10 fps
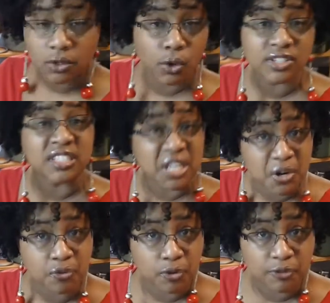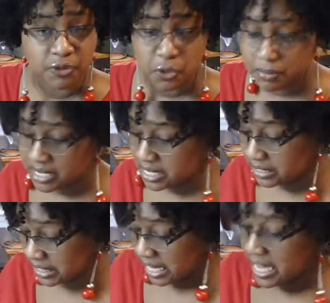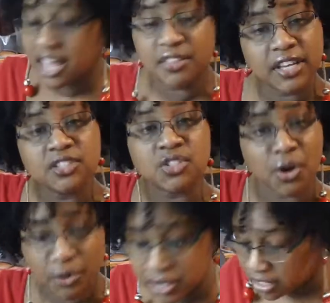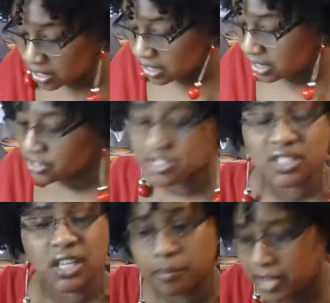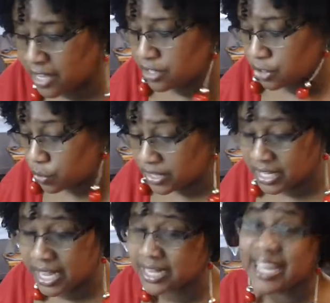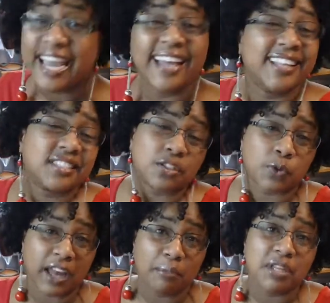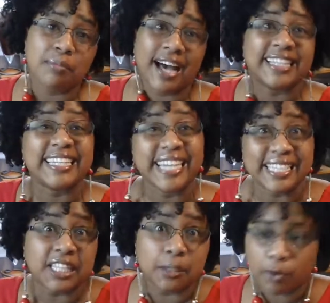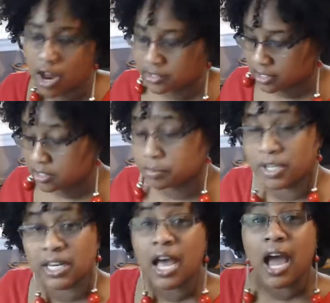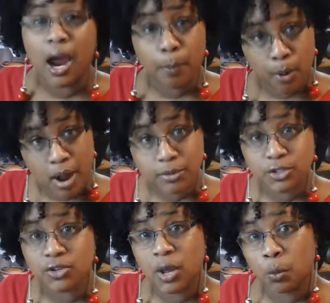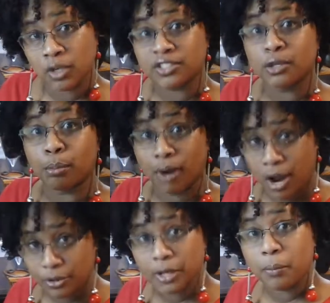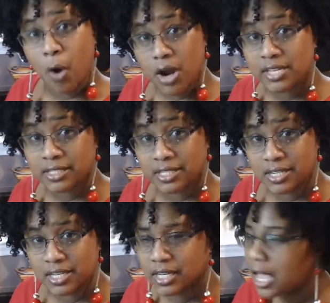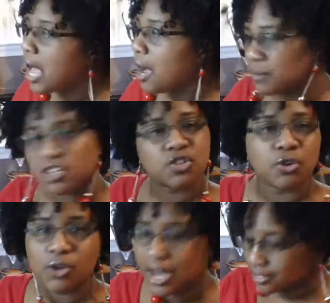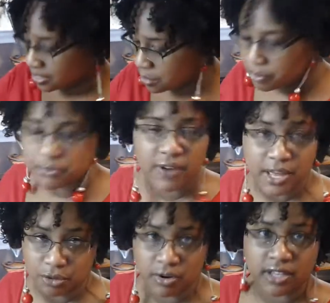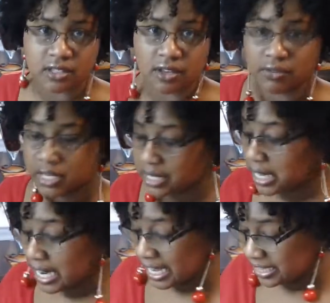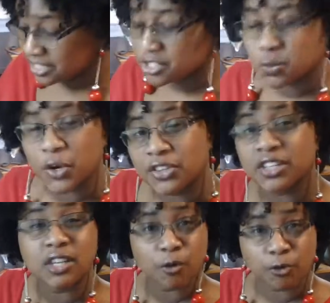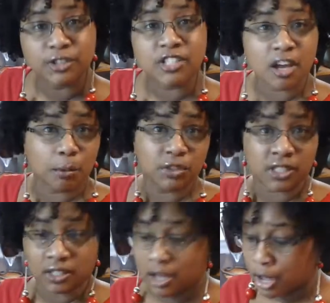or sear for a few minutes, and then stir it again, and just keep kind of doing that. And this is what I mean by the lengthy process. But I promise you that once the browning part is done, I'm going to show you how to simplify the rest of it. And this is where the difference comes with the